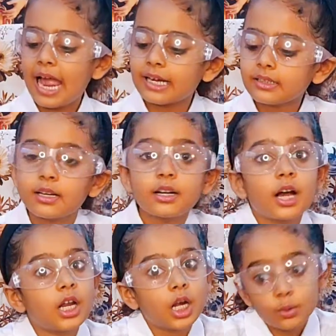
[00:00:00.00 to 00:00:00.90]
and
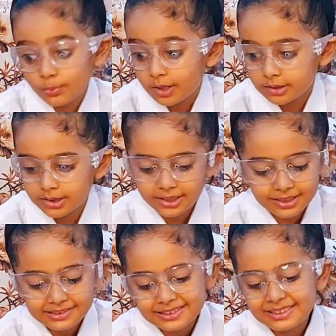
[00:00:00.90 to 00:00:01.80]
color water,
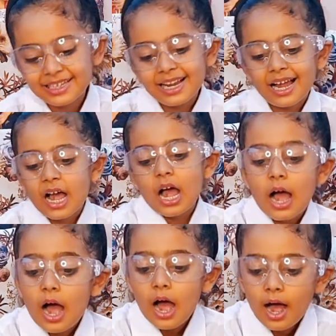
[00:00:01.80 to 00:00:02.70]

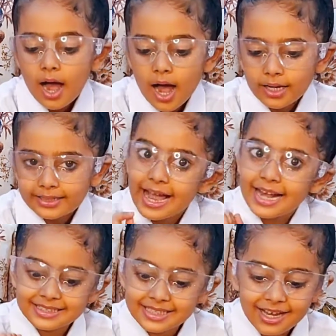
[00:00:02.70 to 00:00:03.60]
a
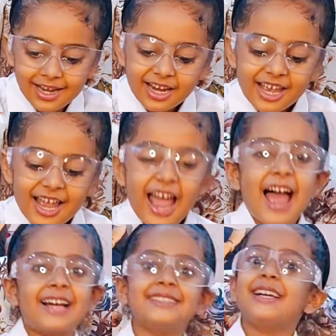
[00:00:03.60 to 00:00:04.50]
candle
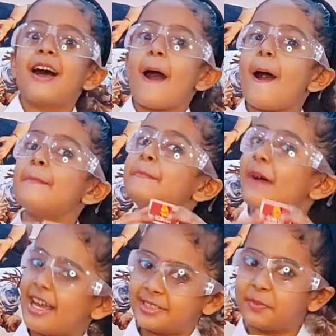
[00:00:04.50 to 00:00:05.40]
and a
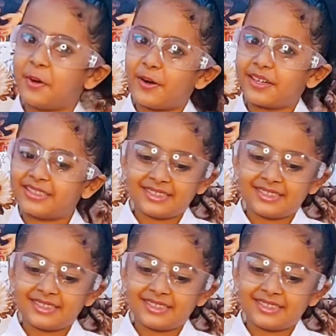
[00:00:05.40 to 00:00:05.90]
matchbox.